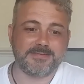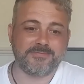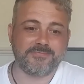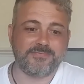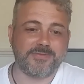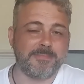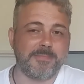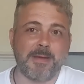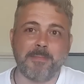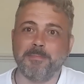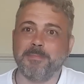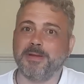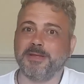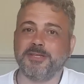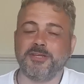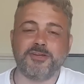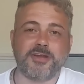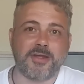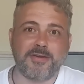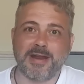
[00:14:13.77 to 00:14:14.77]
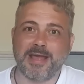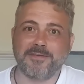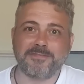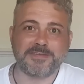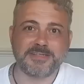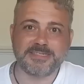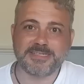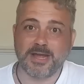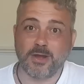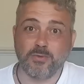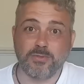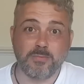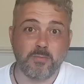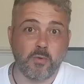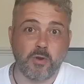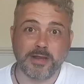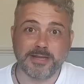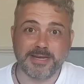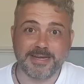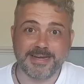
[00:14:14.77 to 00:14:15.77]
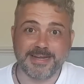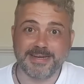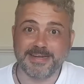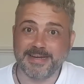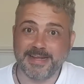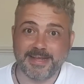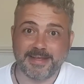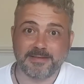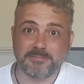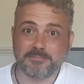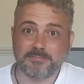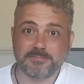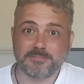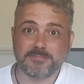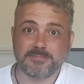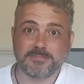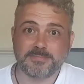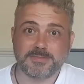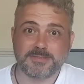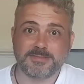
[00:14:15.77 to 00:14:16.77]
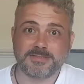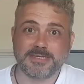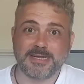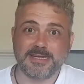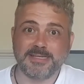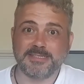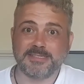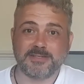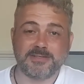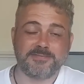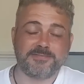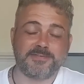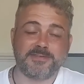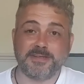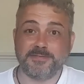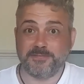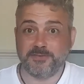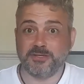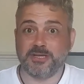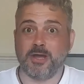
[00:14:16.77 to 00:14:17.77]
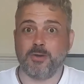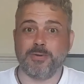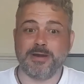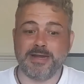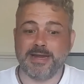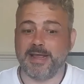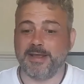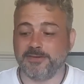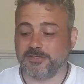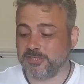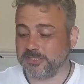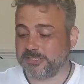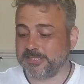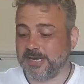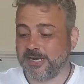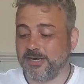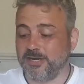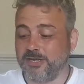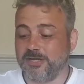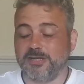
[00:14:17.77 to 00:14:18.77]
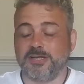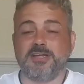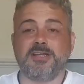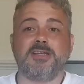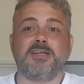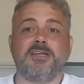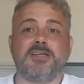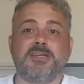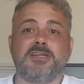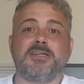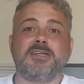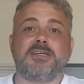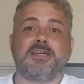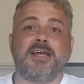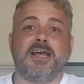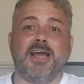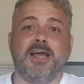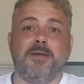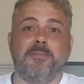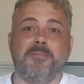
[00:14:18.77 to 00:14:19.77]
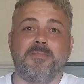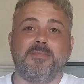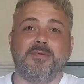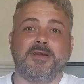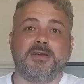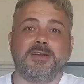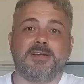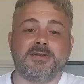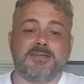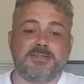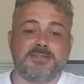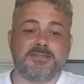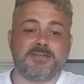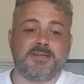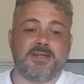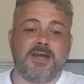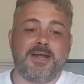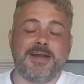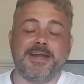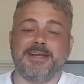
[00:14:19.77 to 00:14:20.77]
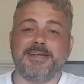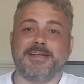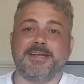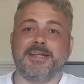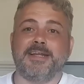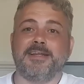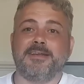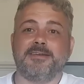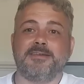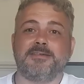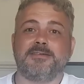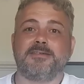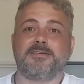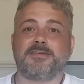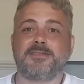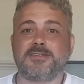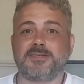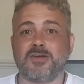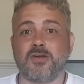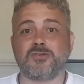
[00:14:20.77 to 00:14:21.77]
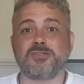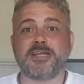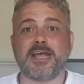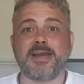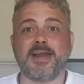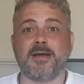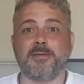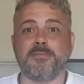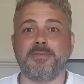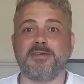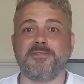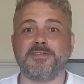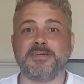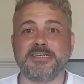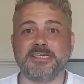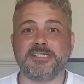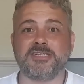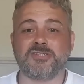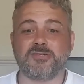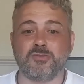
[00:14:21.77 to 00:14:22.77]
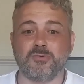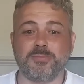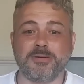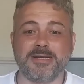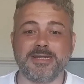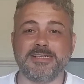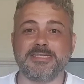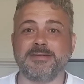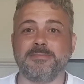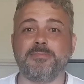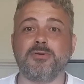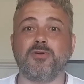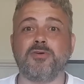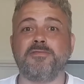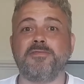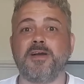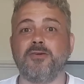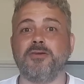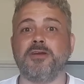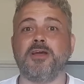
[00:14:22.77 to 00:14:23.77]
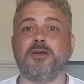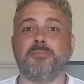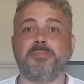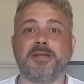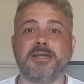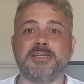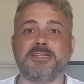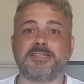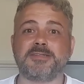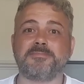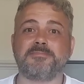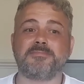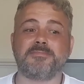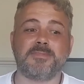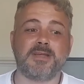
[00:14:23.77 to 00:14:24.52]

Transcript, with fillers: Remember, you don't have to tell them why you need it. Okay, so if, if you go in there and just say, look, um, I need the contact number for digital policing portfolio, please.